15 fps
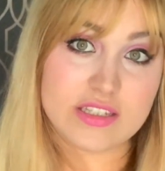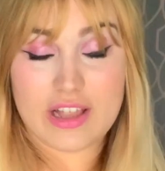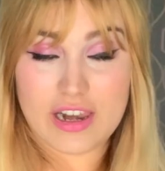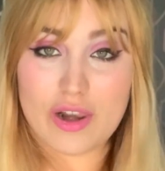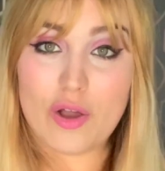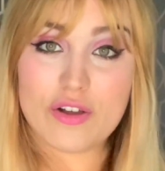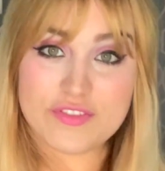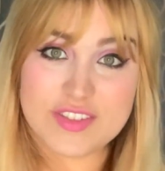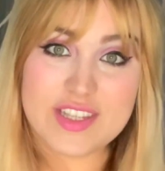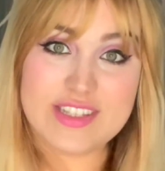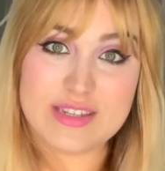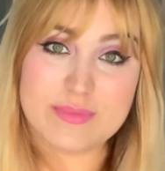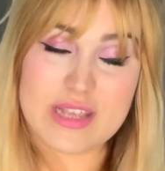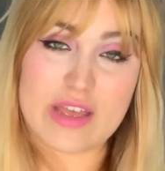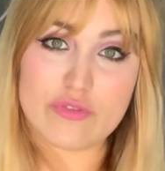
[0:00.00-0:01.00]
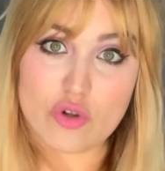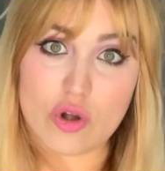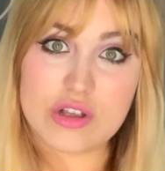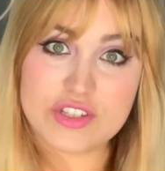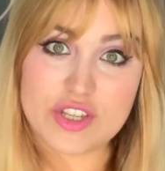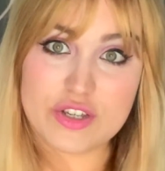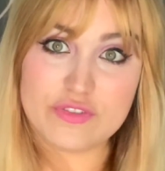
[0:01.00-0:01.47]
A lot of systems have
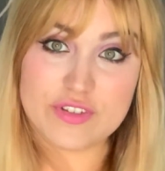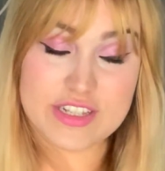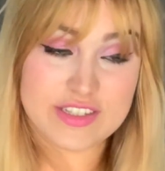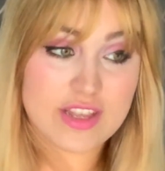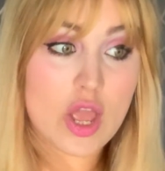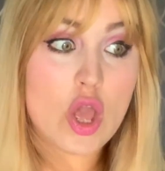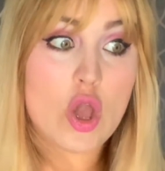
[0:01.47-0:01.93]
crossovers.